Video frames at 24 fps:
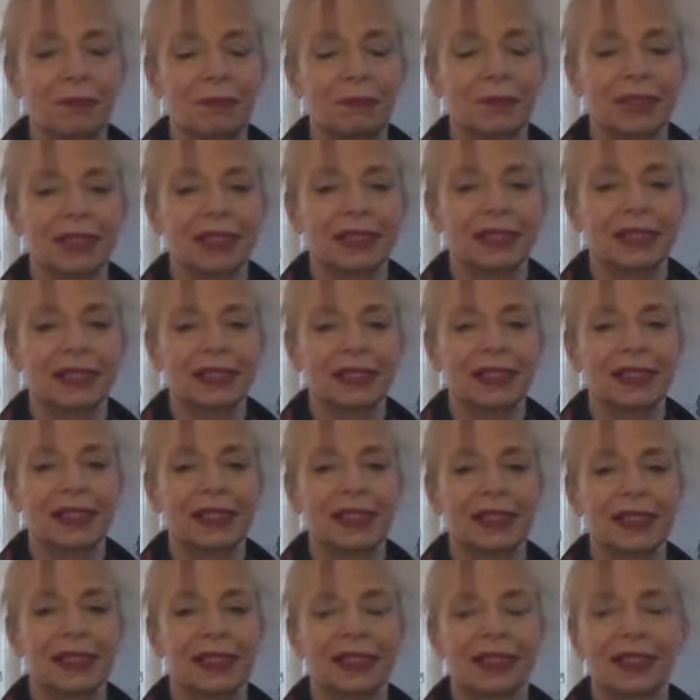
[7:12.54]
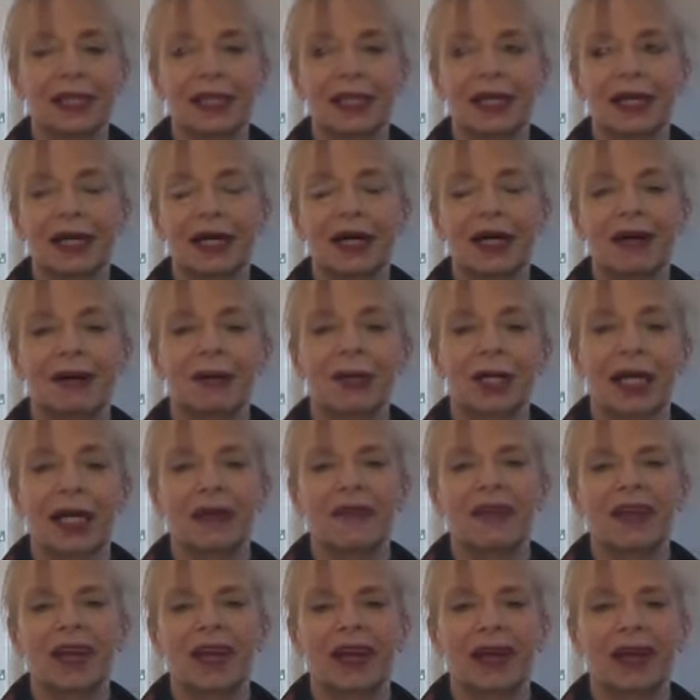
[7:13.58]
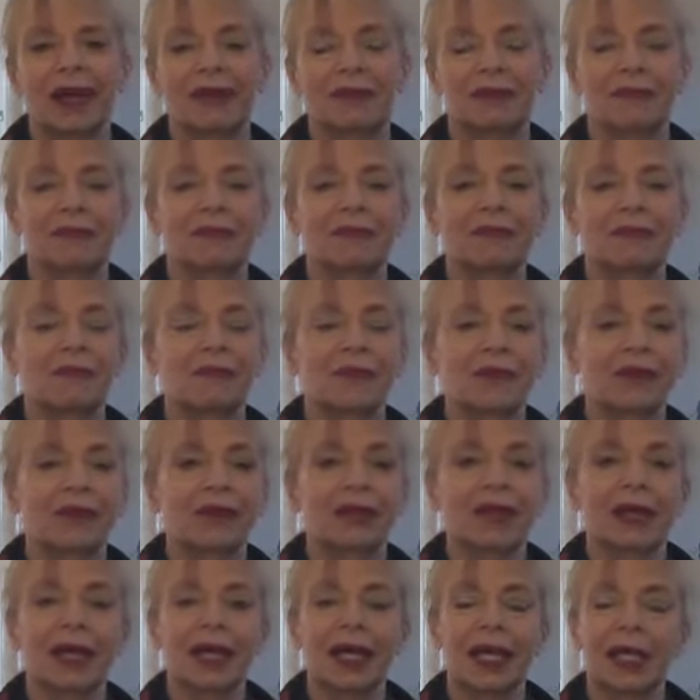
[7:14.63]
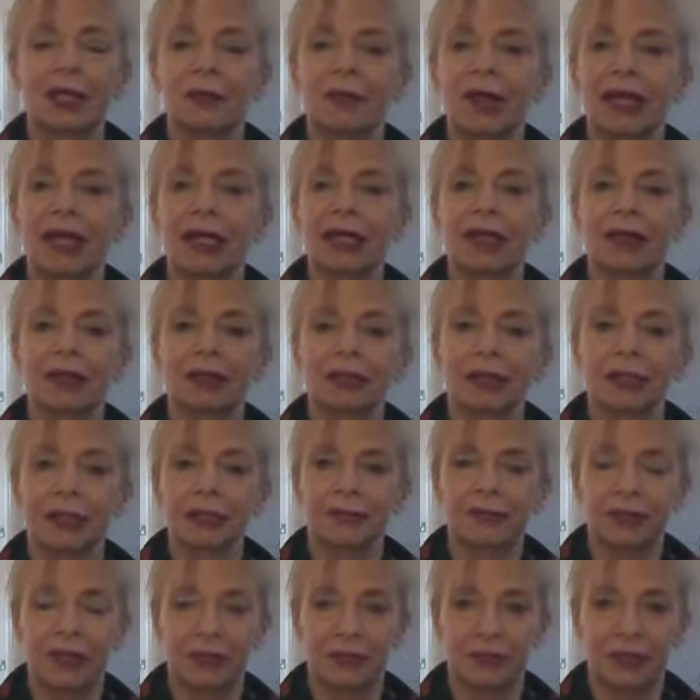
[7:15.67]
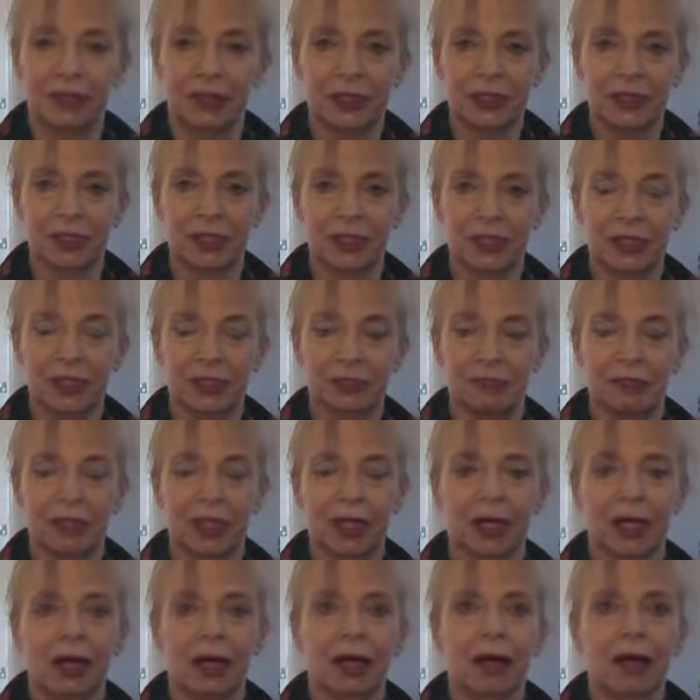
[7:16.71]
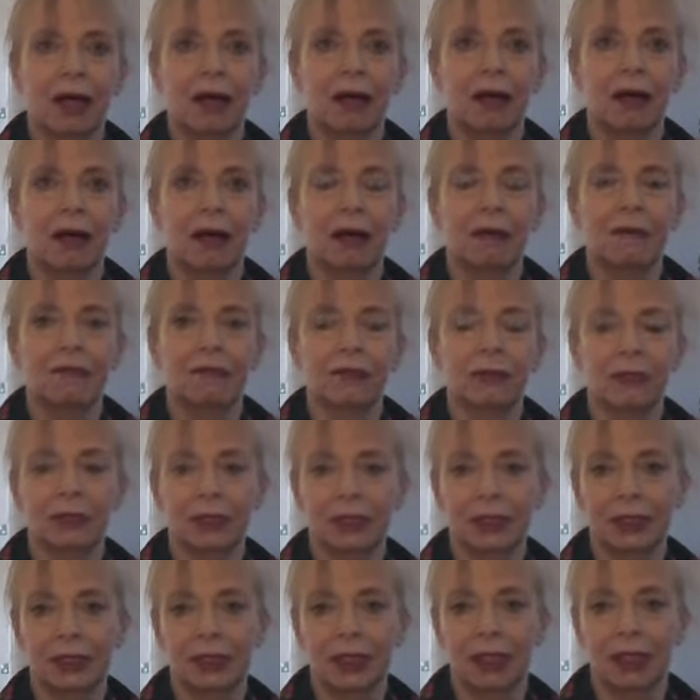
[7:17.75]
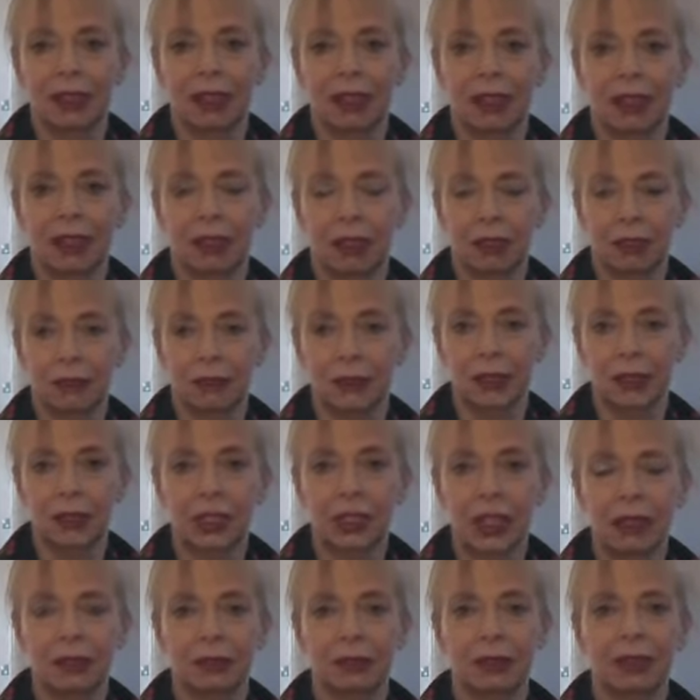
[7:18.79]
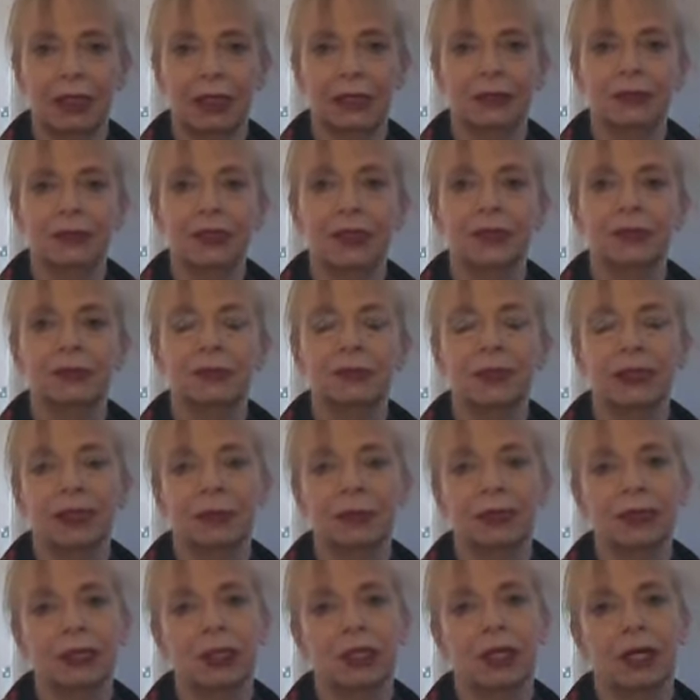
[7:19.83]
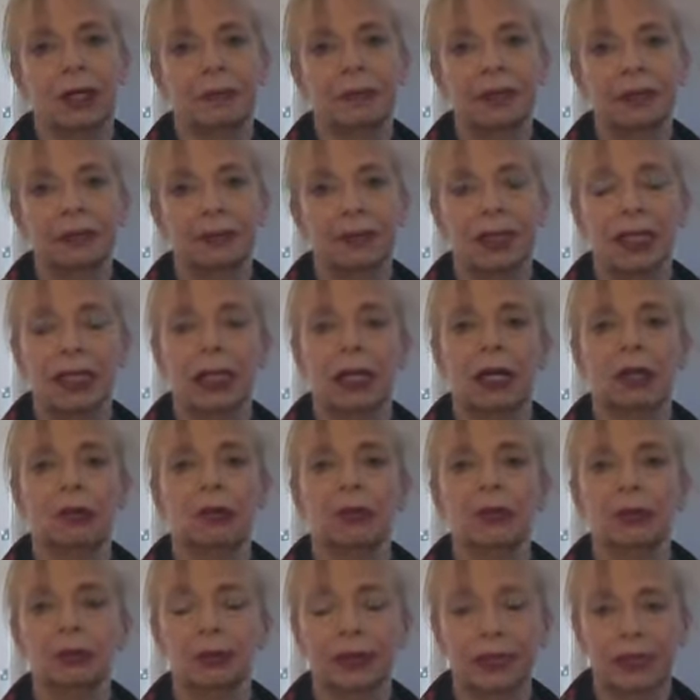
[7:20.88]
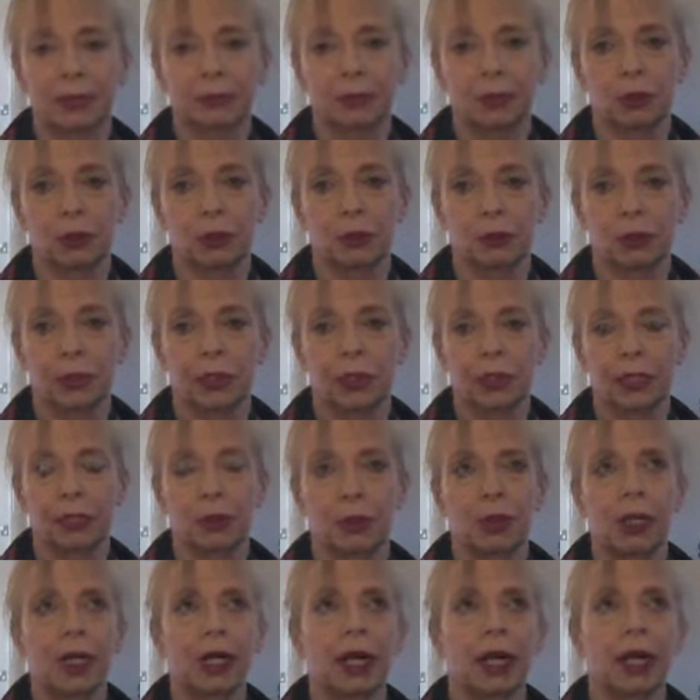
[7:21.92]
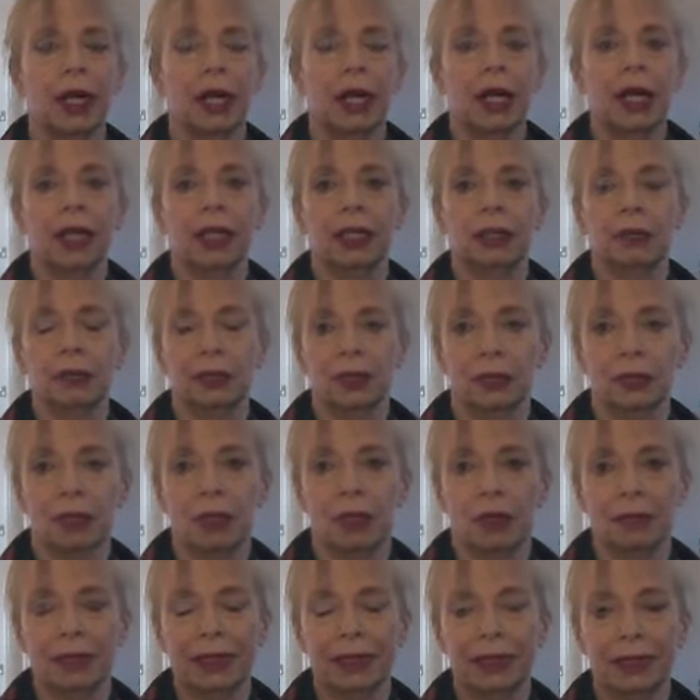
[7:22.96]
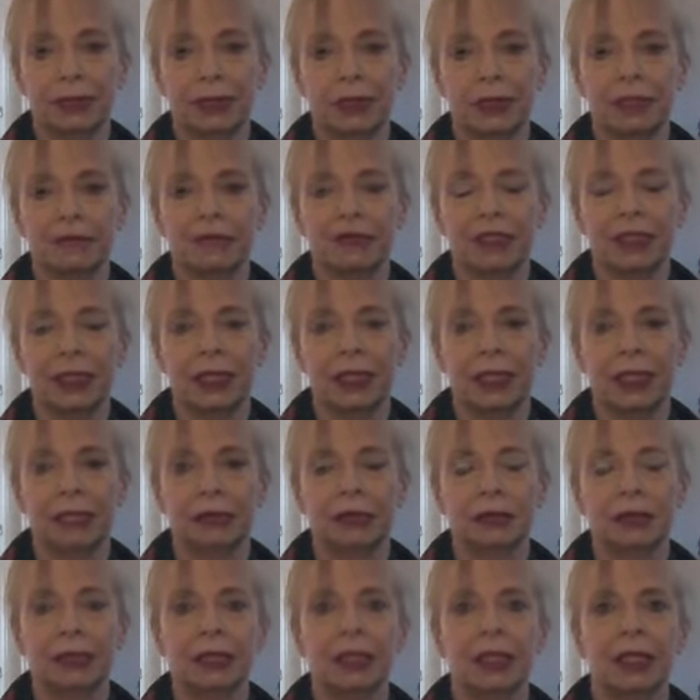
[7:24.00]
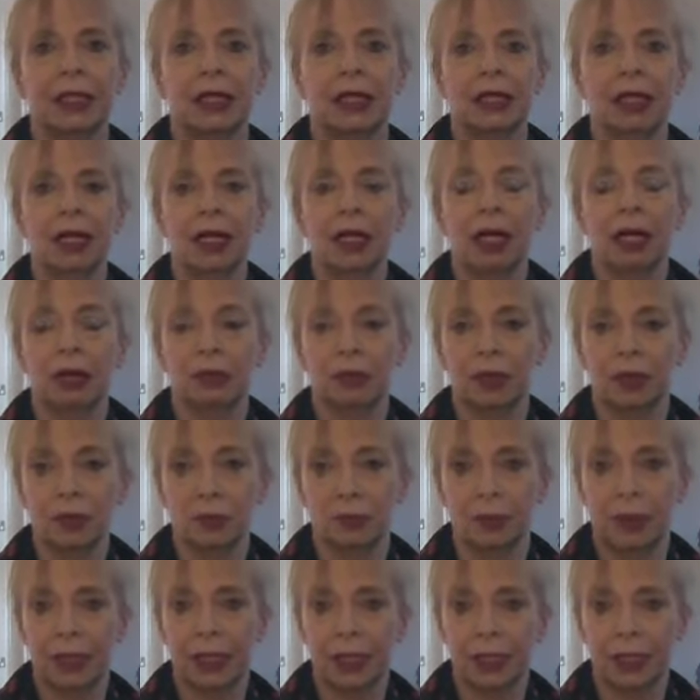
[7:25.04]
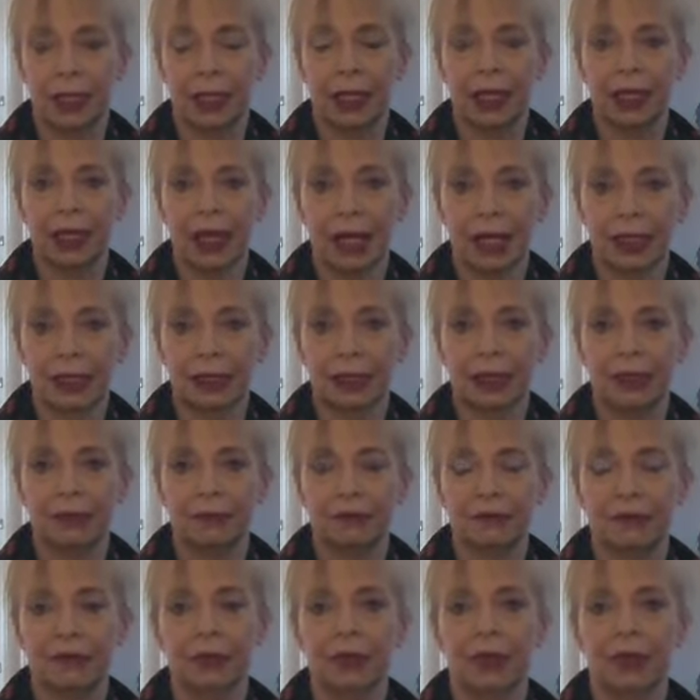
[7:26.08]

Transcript: But I'll get there. Anyway, lots of love to you. I've looked at a lot of the channels that have subscribed to me, and I will support you, and I will comment on your videos. I will be an active